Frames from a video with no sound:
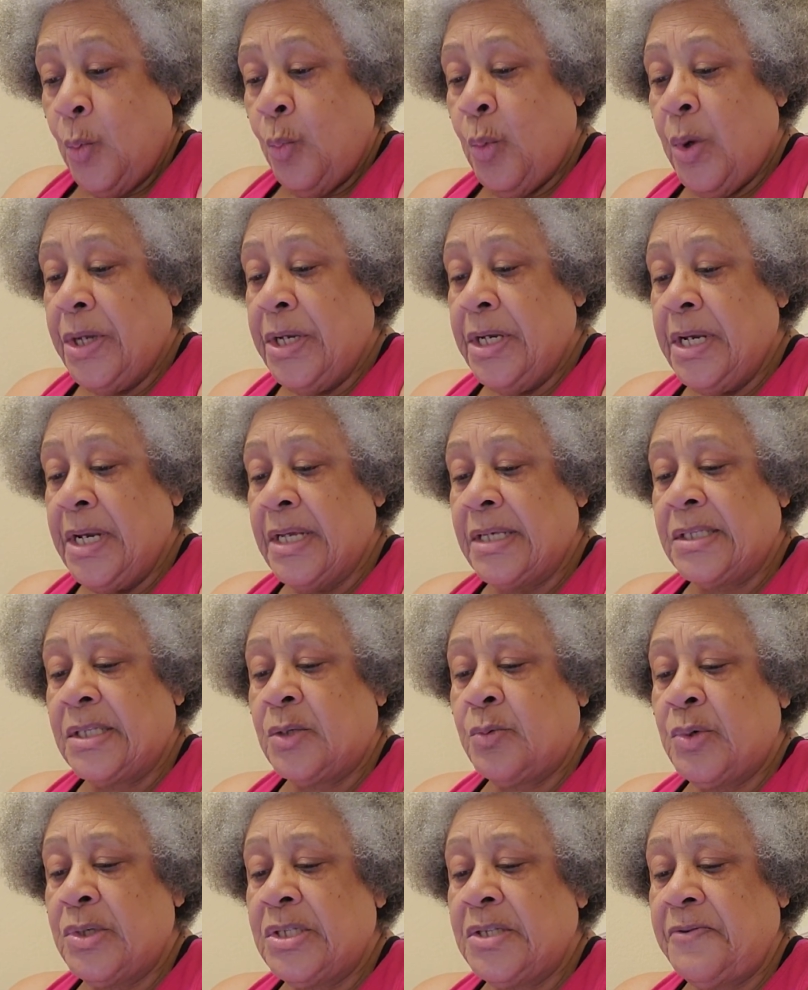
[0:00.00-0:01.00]
What an
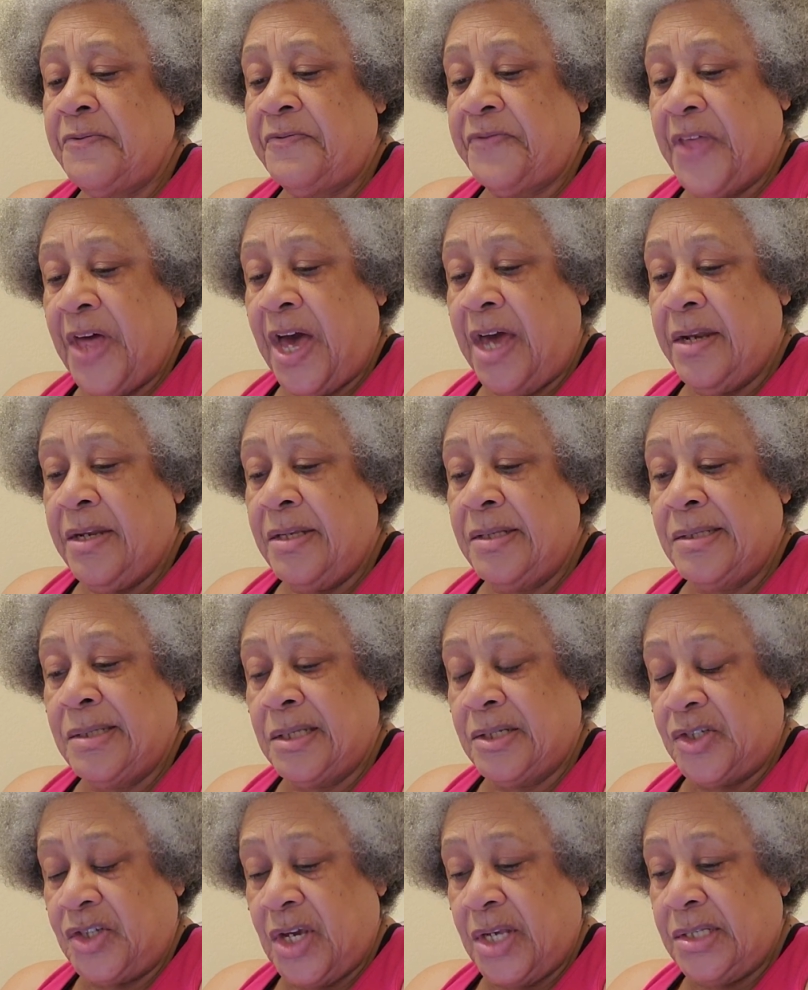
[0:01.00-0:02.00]
exquisite thought is
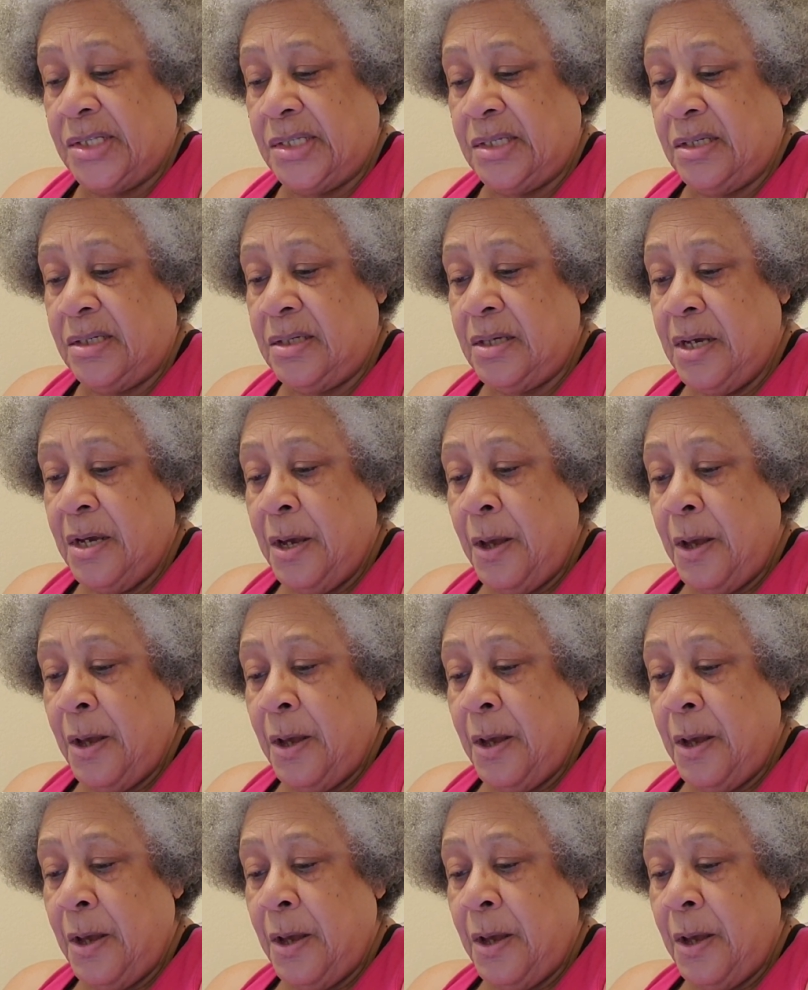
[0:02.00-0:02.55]
suggested